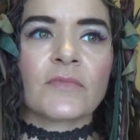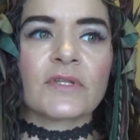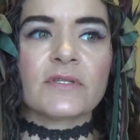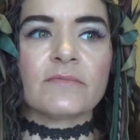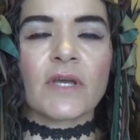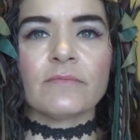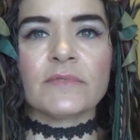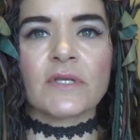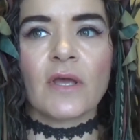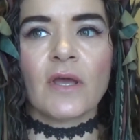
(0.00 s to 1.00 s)

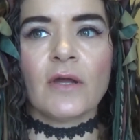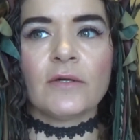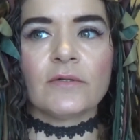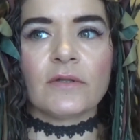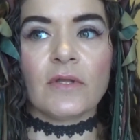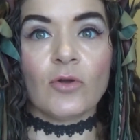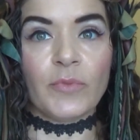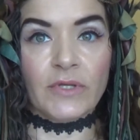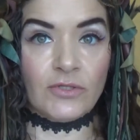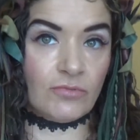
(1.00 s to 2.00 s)
Sometimes it'll
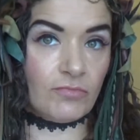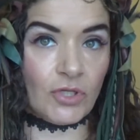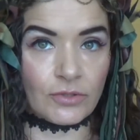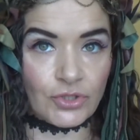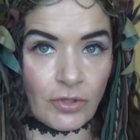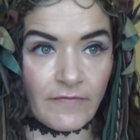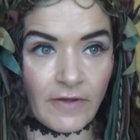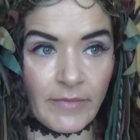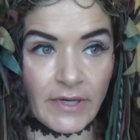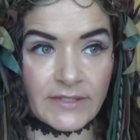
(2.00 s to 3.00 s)
be, short
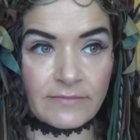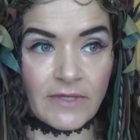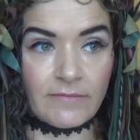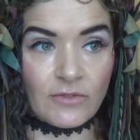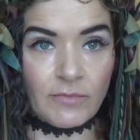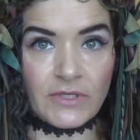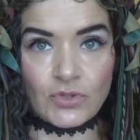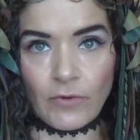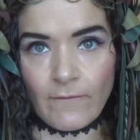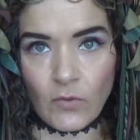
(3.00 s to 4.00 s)
$5. Sometimes it'll be
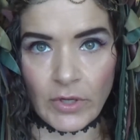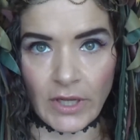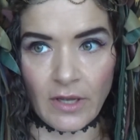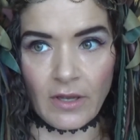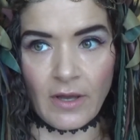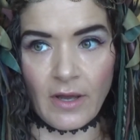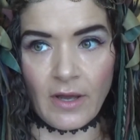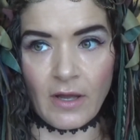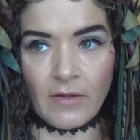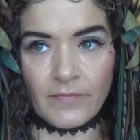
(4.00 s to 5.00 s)
short 40.
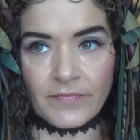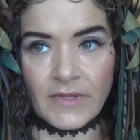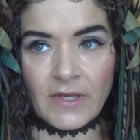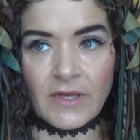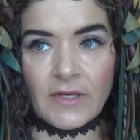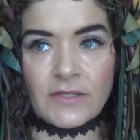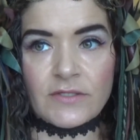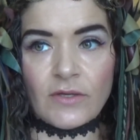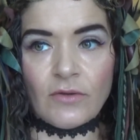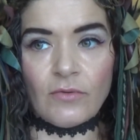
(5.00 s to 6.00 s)

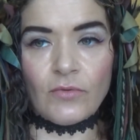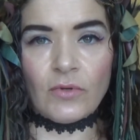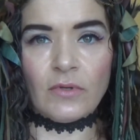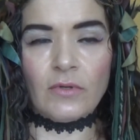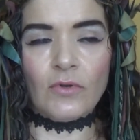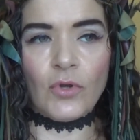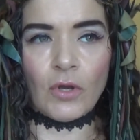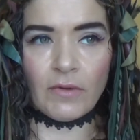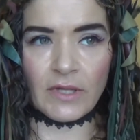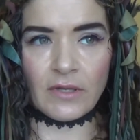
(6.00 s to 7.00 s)
So
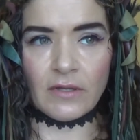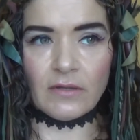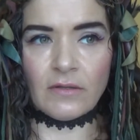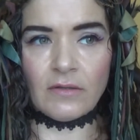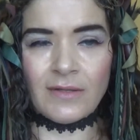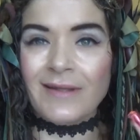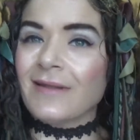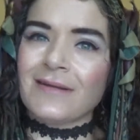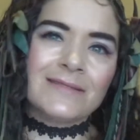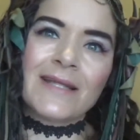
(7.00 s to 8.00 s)
knowing, no,
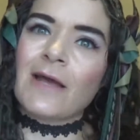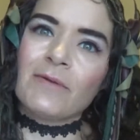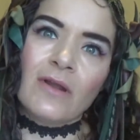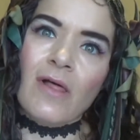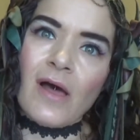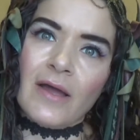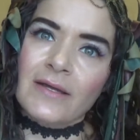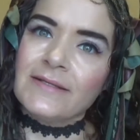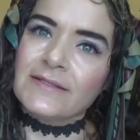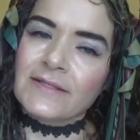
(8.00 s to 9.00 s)
that doesn't happen a
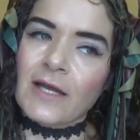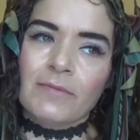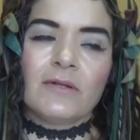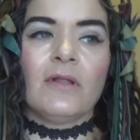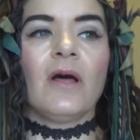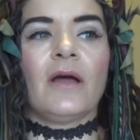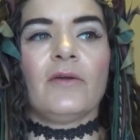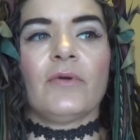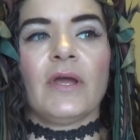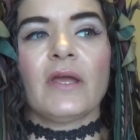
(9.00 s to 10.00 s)
lot. It doesn't happen a lot,
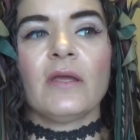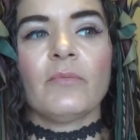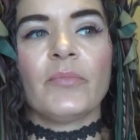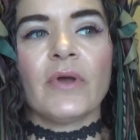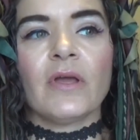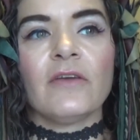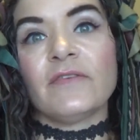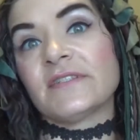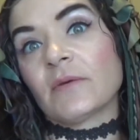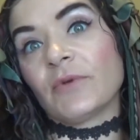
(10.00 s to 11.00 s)
right? But if
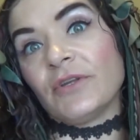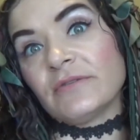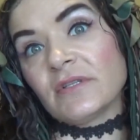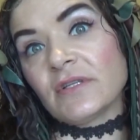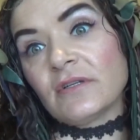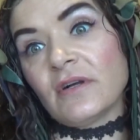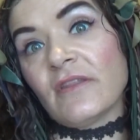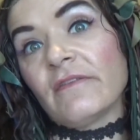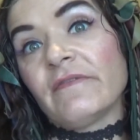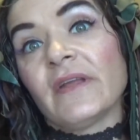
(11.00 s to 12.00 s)
it's someone who's a little
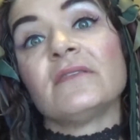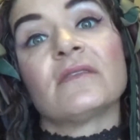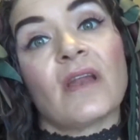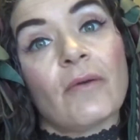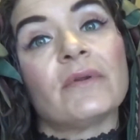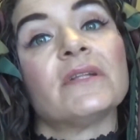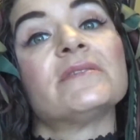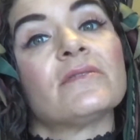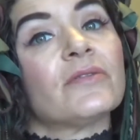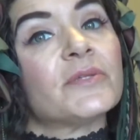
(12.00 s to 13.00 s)
on the fence, then I would
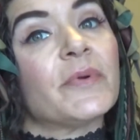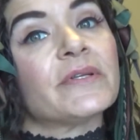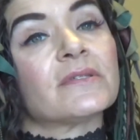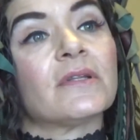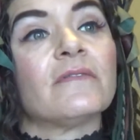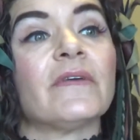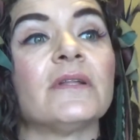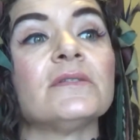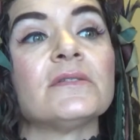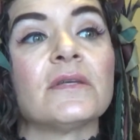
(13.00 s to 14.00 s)
consider this person on the
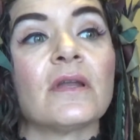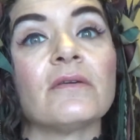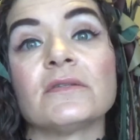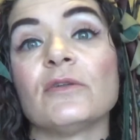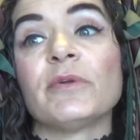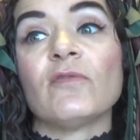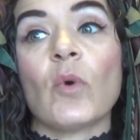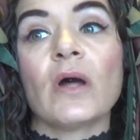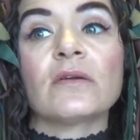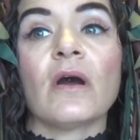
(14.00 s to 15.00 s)
fence. He's a little bit of a
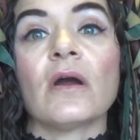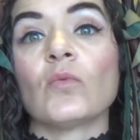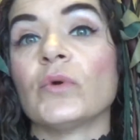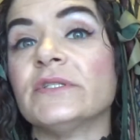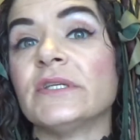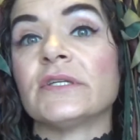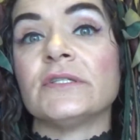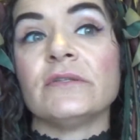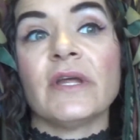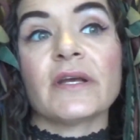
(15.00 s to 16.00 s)
wild card. What is he going
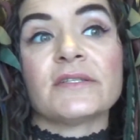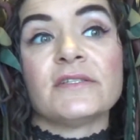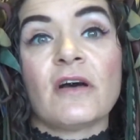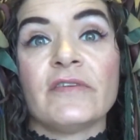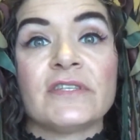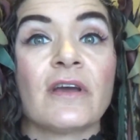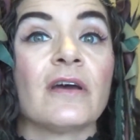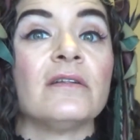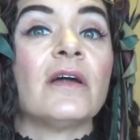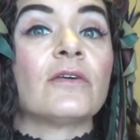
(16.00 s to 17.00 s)
to do next? He's obviously
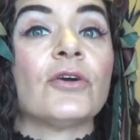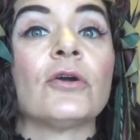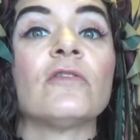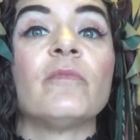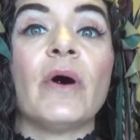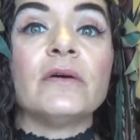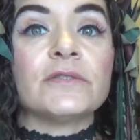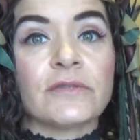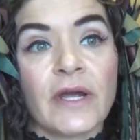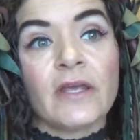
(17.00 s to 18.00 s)
got a lot of
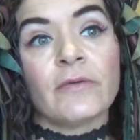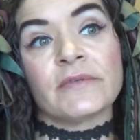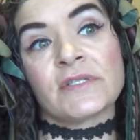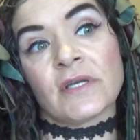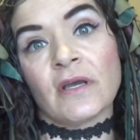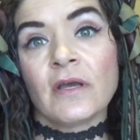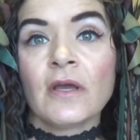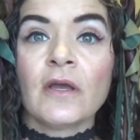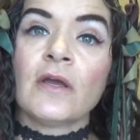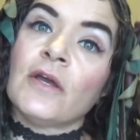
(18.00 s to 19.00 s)
curveballs, right? He wants to
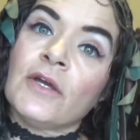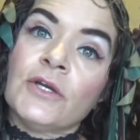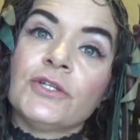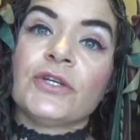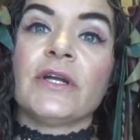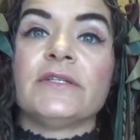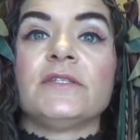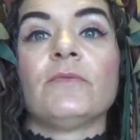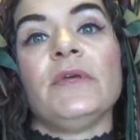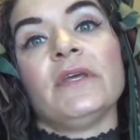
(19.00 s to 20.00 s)
try to
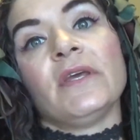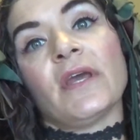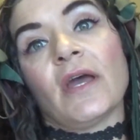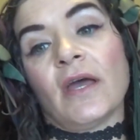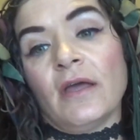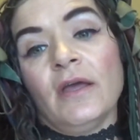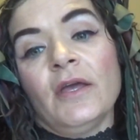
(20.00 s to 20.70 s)
see what he can get.